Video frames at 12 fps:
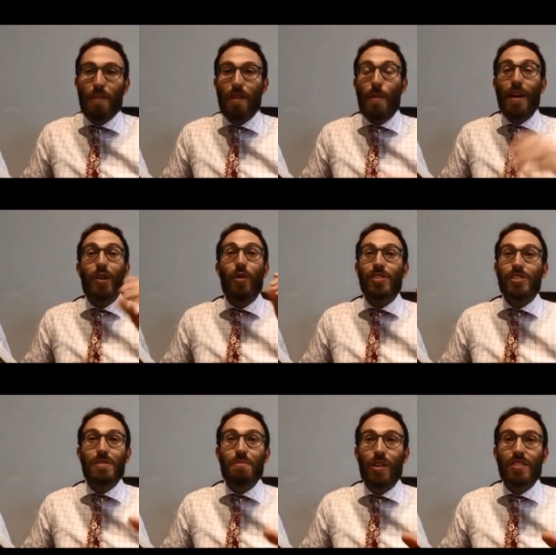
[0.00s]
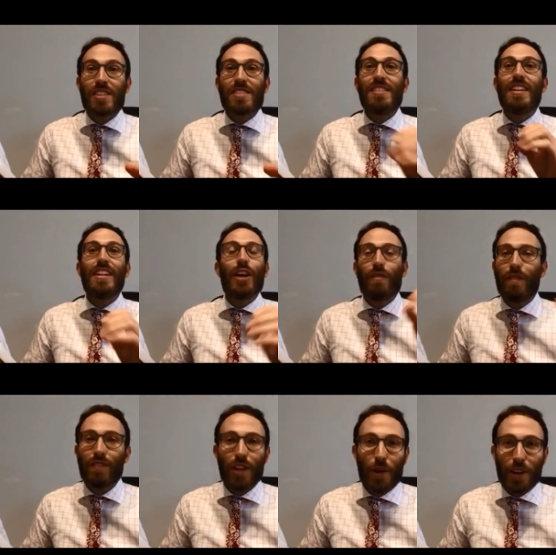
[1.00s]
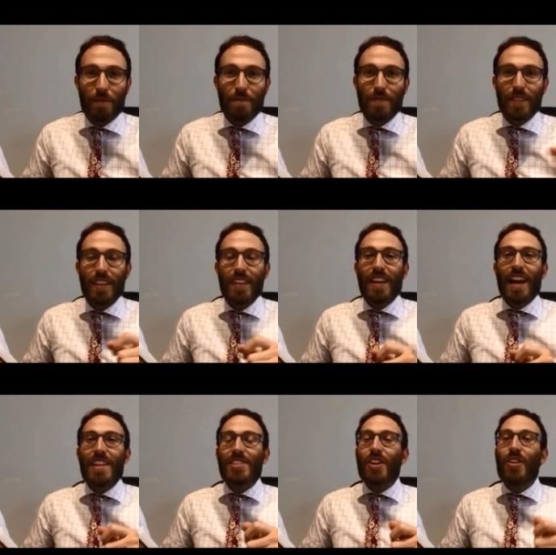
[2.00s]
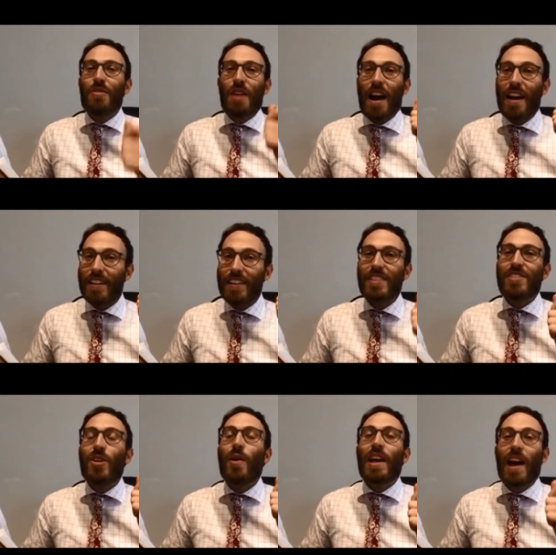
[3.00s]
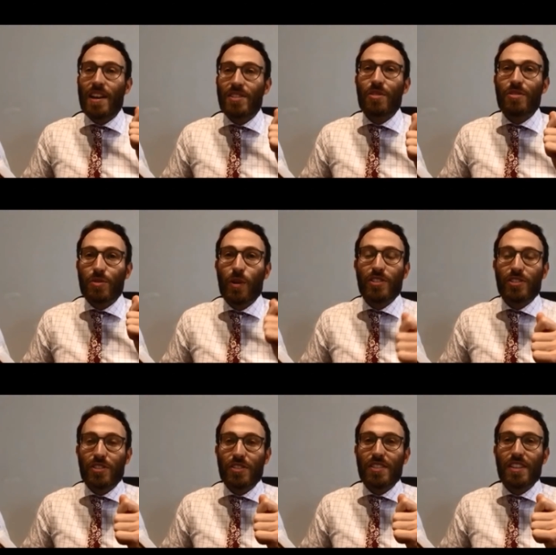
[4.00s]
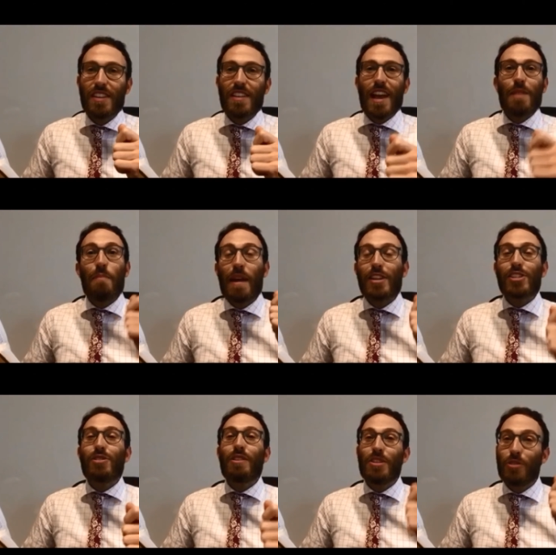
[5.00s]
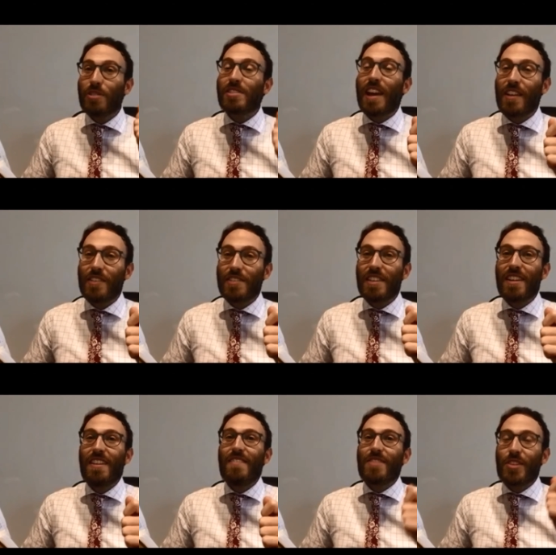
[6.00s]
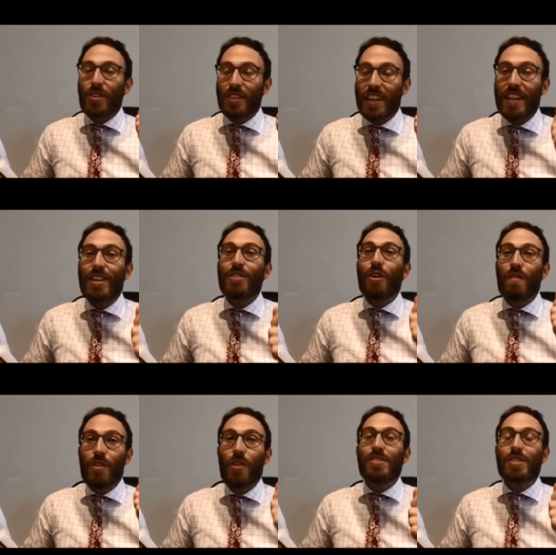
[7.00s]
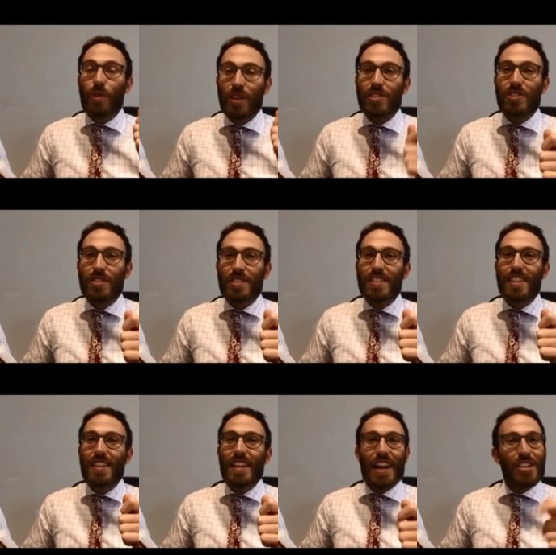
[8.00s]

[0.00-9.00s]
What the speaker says: My rabbi question box is nearly overflowing. And so our kids know how to ask those questions. And make sure at your Seders you can hear of those questions.